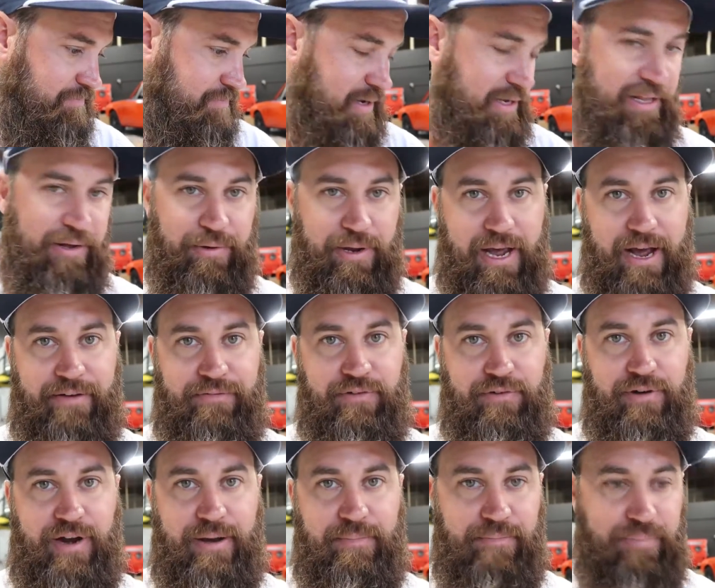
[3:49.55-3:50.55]
being that we have
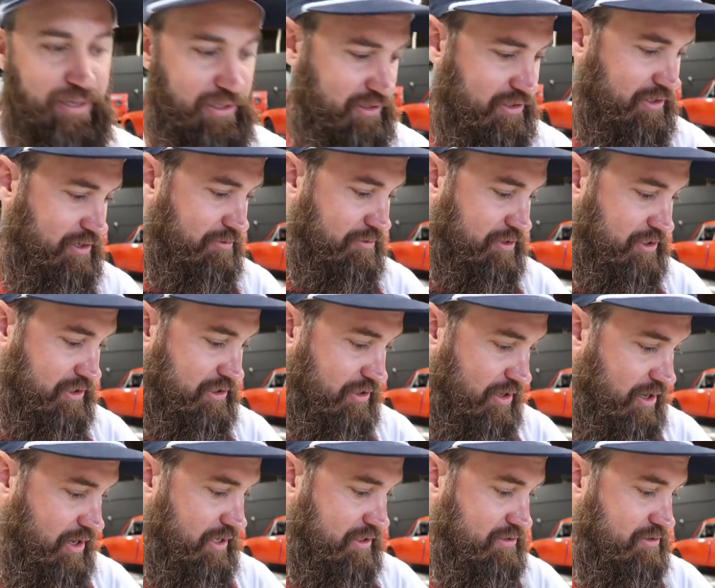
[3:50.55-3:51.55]
the right bits here, which is
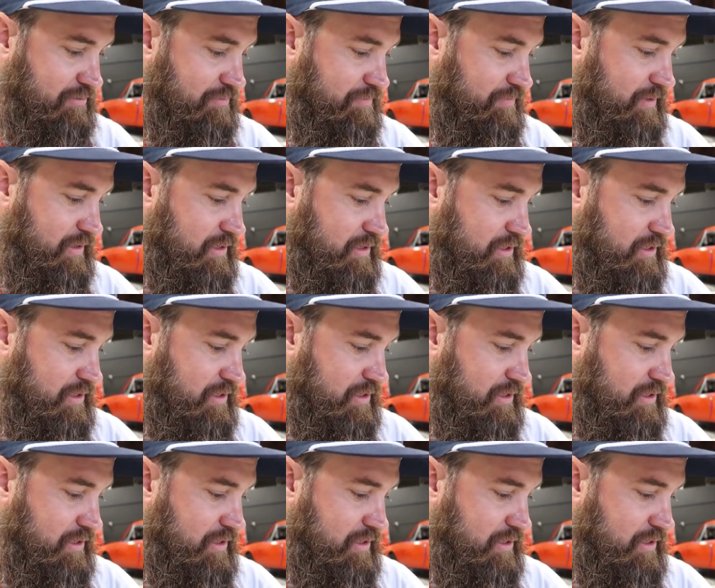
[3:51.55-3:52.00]
awesome.